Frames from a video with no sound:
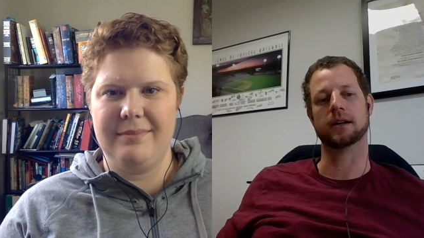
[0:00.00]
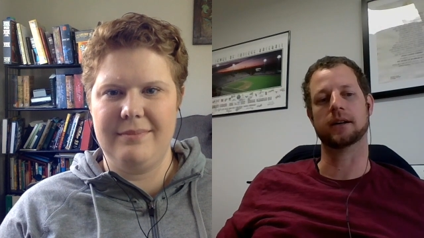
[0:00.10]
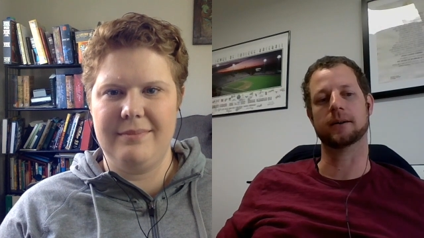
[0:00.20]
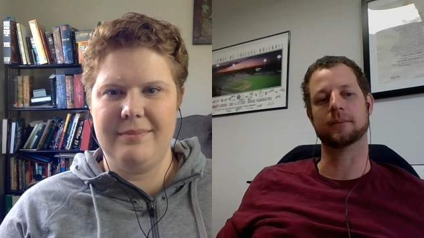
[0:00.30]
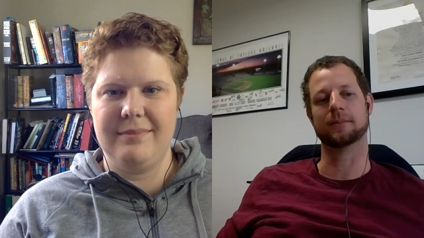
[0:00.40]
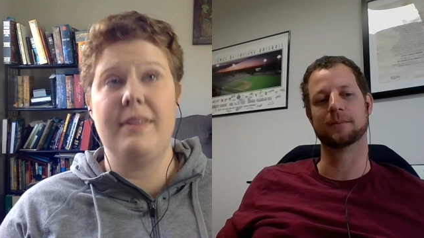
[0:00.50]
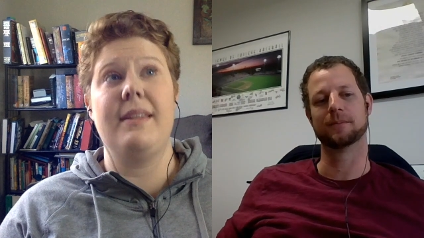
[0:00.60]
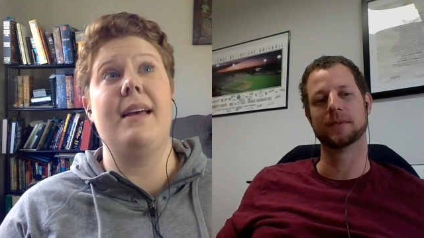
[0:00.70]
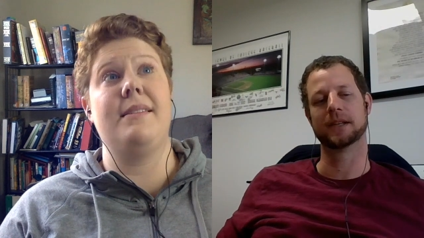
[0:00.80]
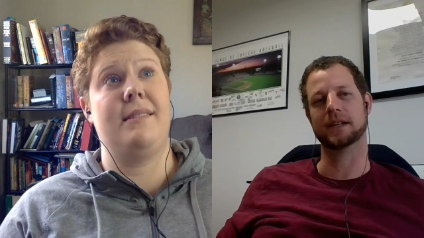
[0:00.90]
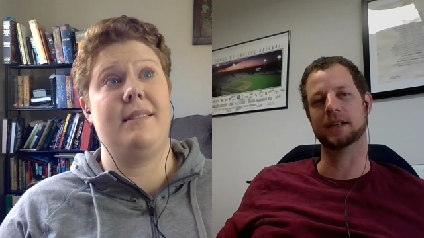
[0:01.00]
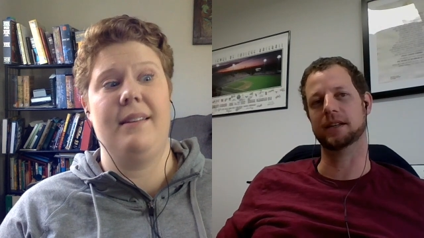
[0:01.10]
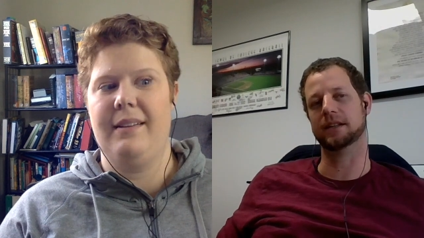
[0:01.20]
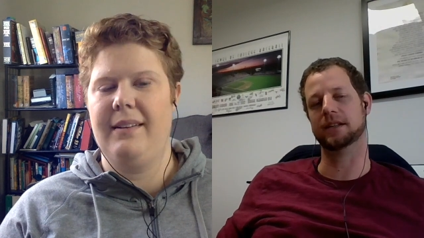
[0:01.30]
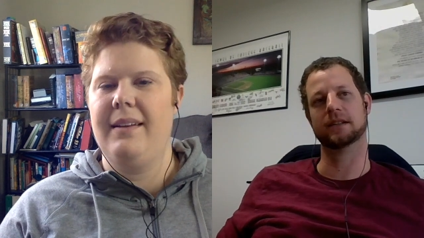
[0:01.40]
Speaker 1: um, yes,
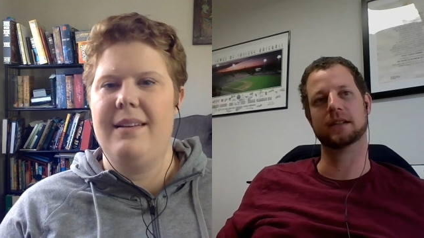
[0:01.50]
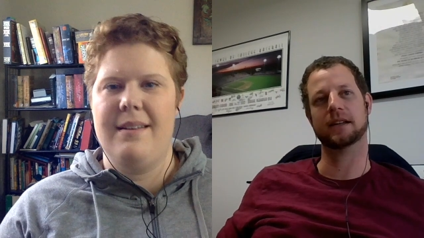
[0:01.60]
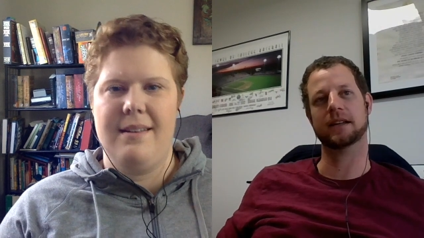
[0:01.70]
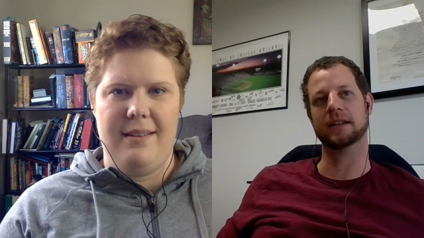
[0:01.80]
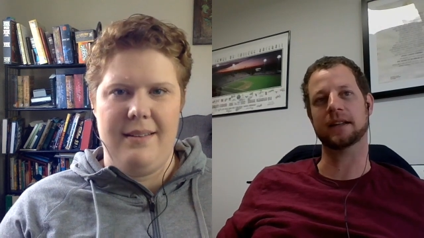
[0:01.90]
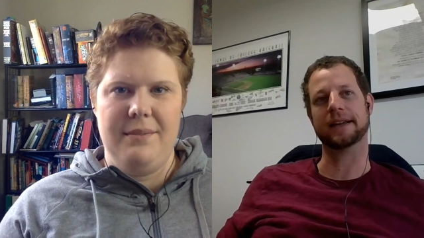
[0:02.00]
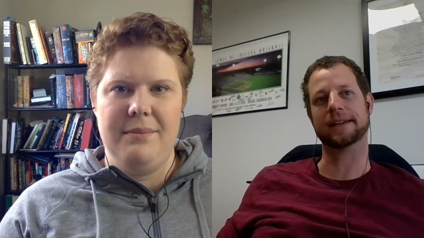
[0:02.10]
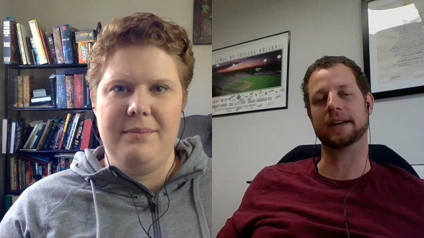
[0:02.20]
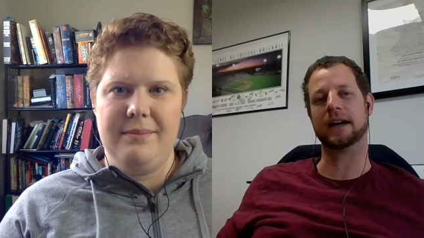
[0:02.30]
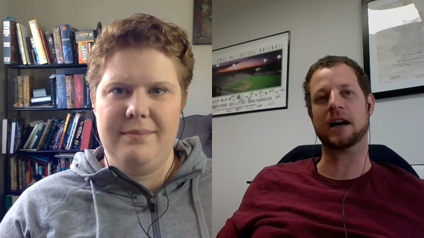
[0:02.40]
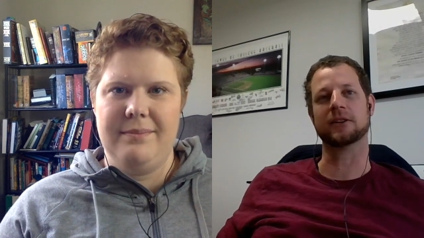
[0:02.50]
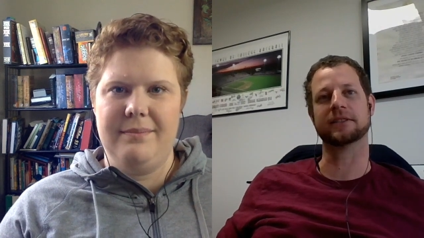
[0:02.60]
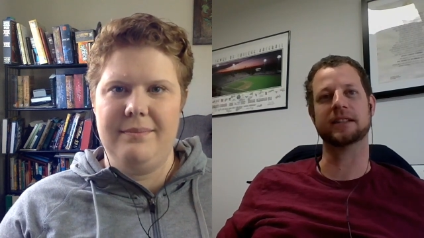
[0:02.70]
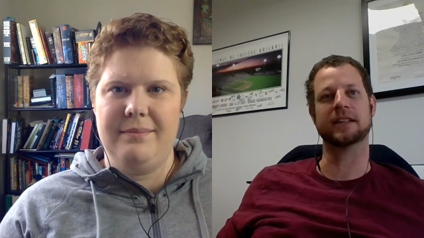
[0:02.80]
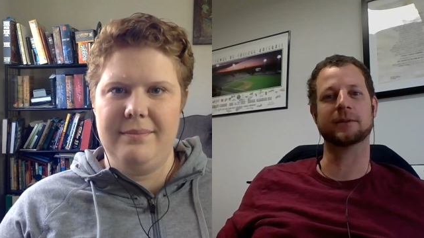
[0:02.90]
and and like
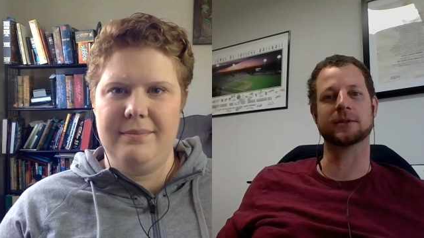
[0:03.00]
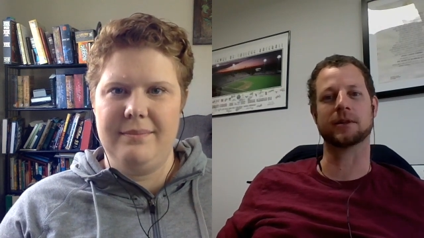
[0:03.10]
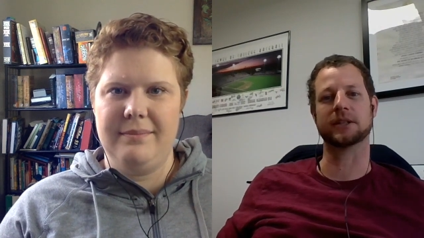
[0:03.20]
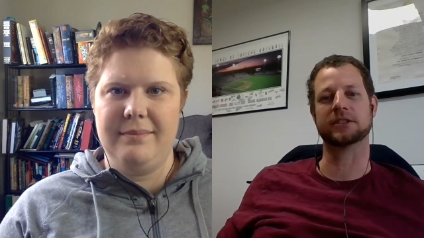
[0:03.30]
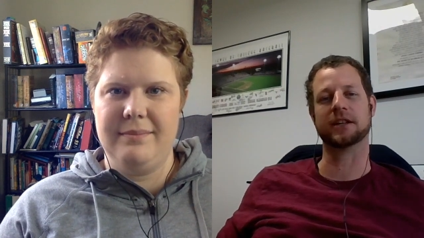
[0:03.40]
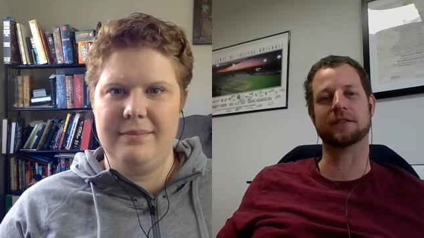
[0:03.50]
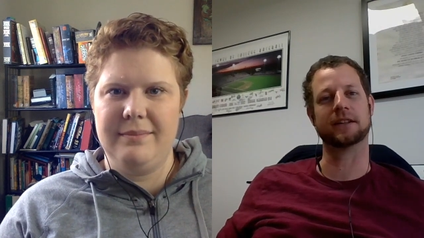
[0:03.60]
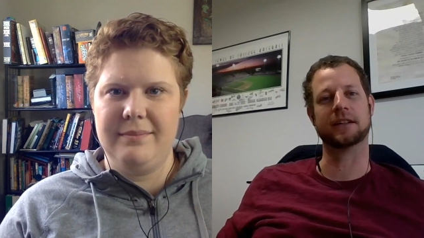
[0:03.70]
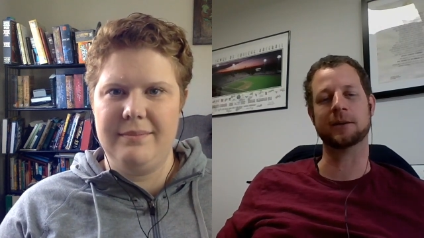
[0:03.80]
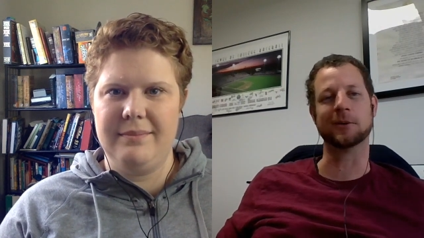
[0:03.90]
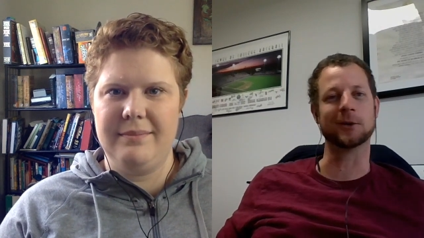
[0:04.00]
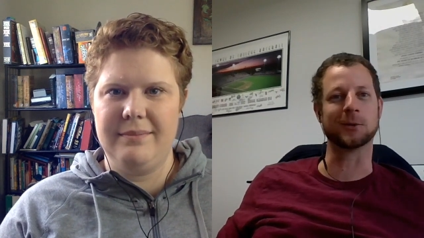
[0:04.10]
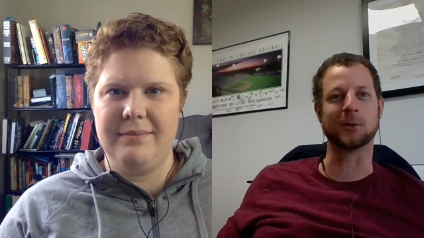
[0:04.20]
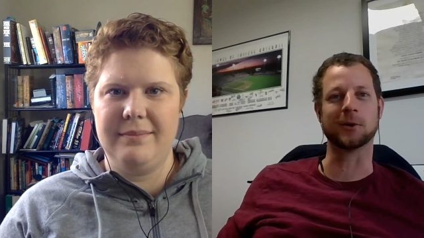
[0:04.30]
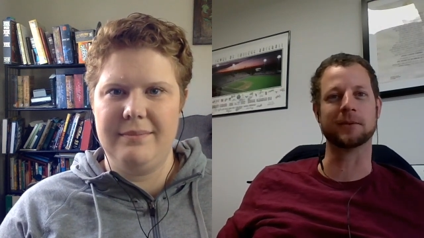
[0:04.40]
I'll see games on my shelf like
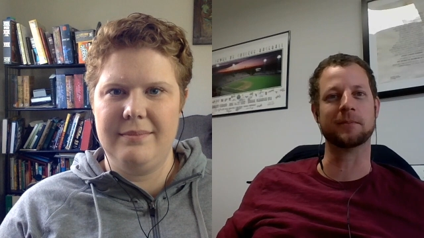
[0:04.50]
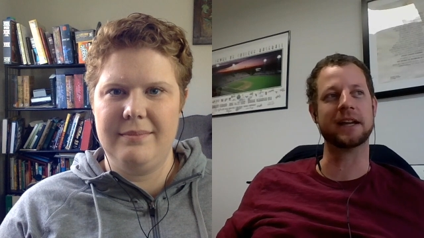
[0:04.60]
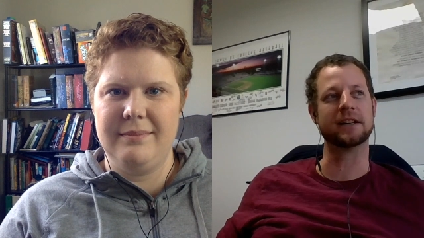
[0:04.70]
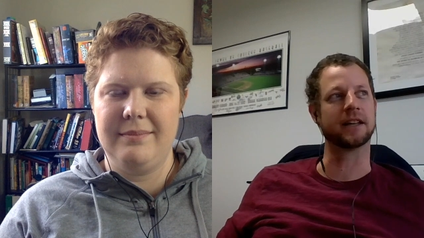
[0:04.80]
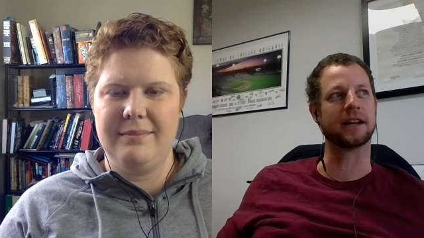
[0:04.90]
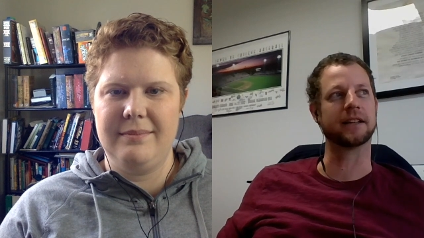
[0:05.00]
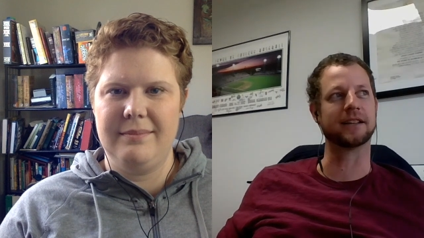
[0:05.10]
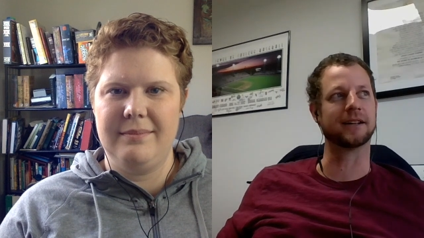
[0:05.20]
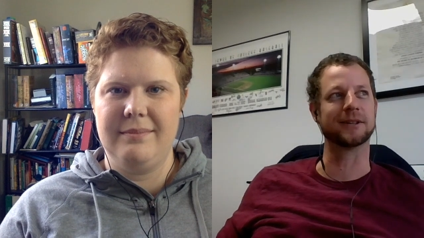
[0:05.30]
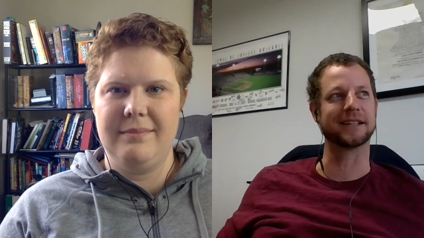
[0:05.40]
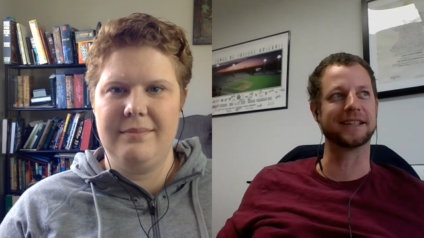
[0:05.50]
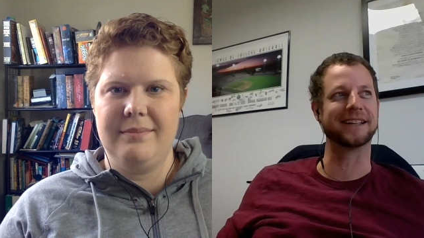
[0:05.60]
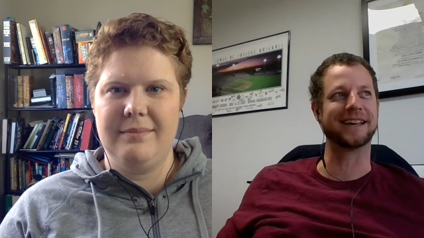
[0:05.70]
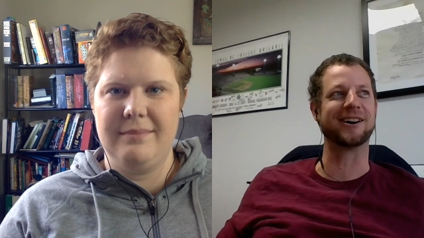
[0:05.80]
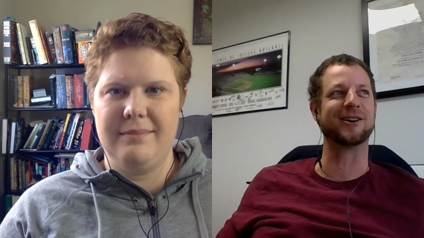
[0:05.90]
Nemo's War and Mage Knight that I want to
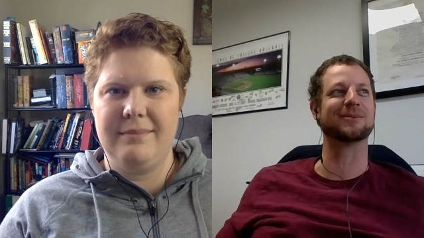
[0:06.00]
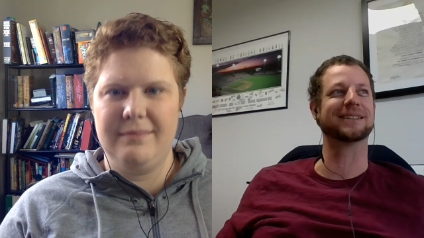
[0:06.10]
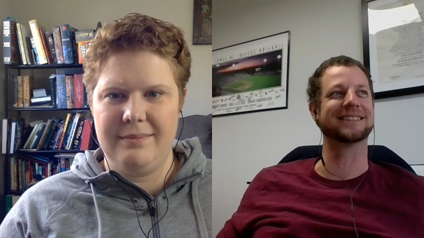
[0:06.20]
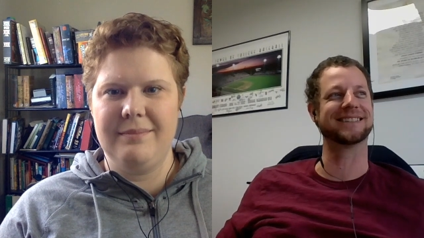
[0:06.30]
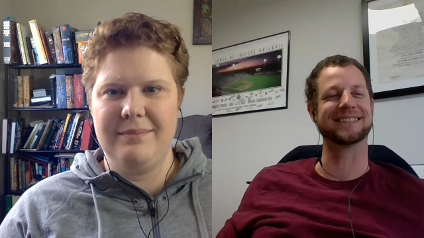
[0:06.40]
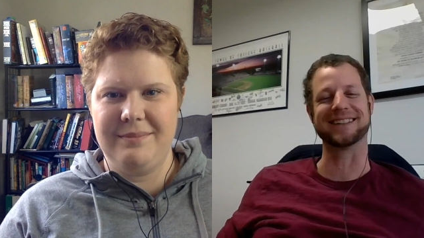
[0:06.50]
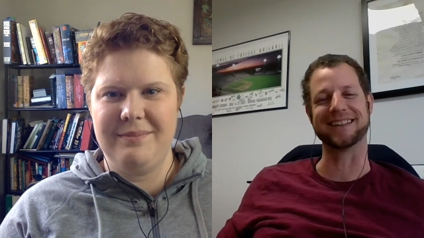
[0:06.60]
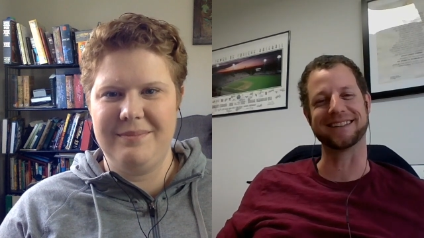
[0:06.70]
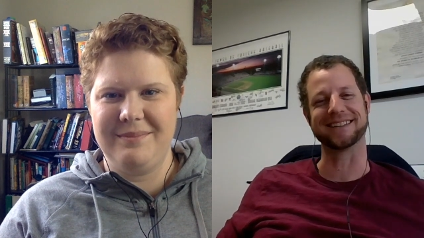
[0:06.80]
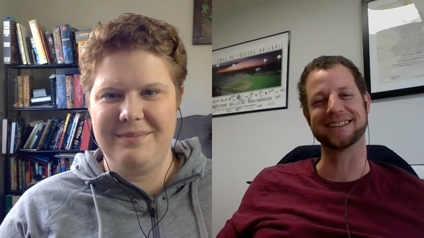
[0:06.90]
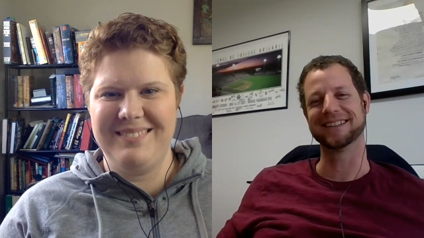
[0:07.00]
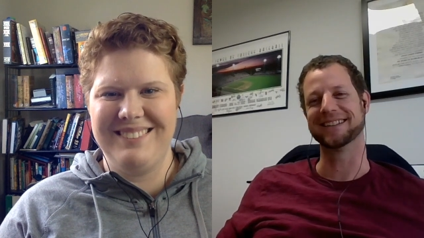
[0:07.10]
get out, but it's just like